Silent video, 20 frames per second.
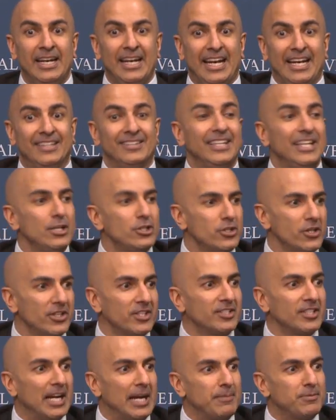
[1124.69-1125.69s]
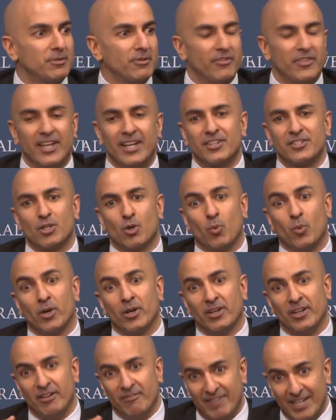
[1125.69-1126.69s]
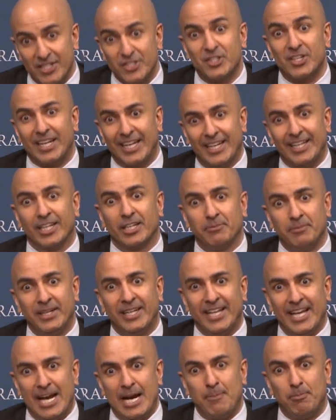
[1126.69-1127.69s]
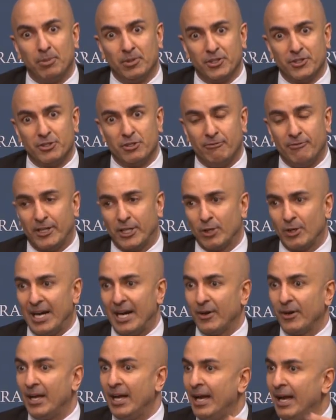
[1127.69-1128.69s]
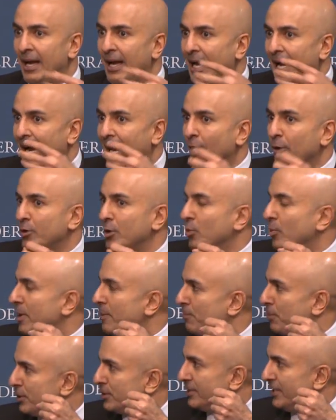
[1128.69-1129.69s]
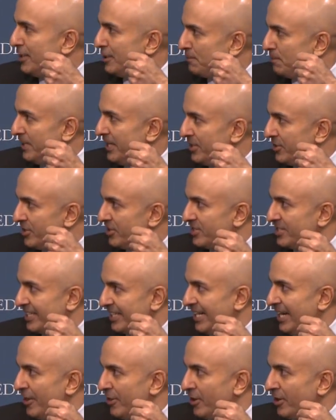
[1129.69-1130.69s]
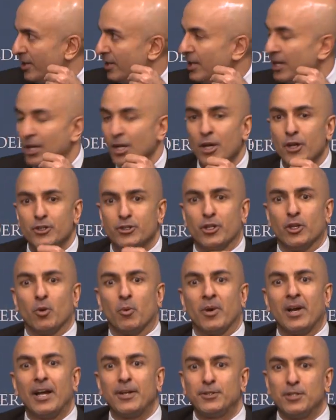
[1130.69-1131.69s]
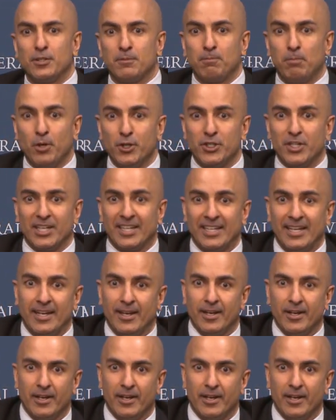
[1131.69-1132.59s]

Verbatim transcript: And these are the types of things that we're investigating in Minneapolis to figure out how can we put these pieces together so that we're not just pushing